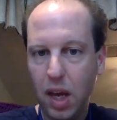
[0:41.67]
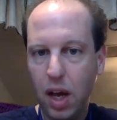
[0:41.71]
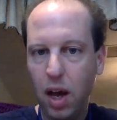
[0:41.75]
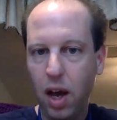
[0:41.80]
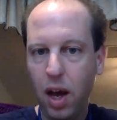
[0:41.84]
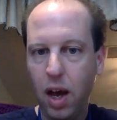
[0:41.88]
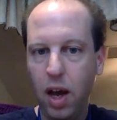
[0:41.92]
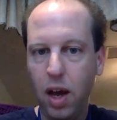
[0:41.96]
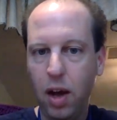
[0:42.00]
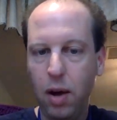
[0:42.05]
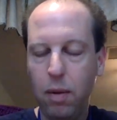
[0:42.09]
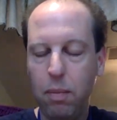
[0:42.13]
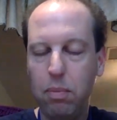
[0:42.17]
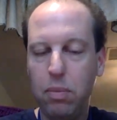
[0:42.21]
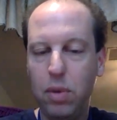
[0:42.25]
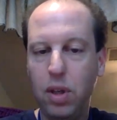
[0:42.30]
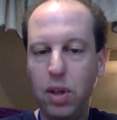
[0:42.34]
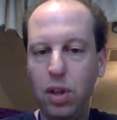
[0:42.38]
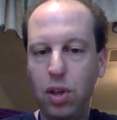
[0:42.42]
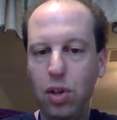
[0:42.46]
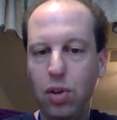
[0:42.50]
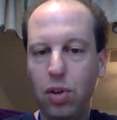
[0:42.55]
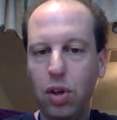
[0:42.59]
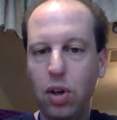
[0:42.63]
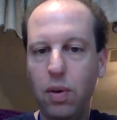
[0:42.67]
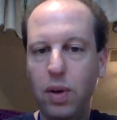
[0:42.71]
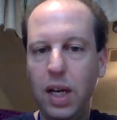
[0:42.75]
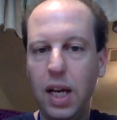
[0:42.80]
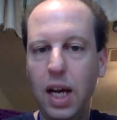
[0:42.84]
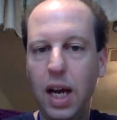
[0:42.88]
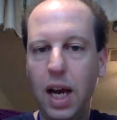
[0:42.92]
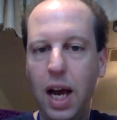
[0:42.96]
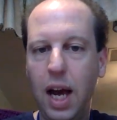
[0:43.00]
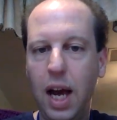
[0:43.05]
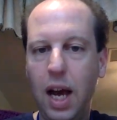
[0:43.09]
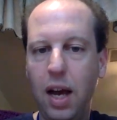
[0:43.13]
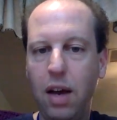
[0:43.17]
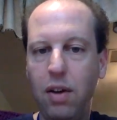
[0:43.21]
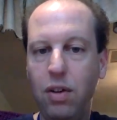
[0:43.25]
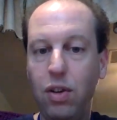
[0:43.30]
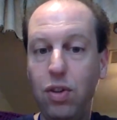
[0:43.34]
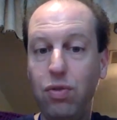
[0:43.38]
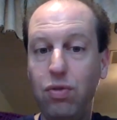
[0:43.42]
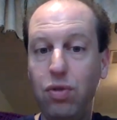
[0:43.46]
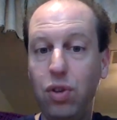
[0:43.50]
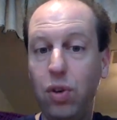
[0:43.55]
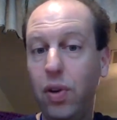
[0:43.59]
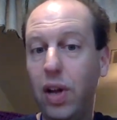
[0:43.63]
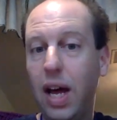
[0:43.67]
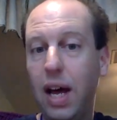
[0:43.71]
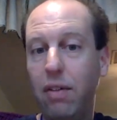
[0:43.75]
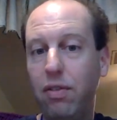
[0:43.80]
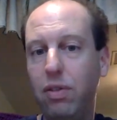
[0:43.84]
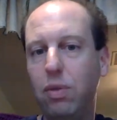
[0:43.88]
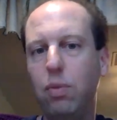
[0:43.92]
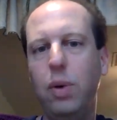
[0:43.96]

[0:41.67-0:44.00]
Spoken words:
You're going to have, you'll have,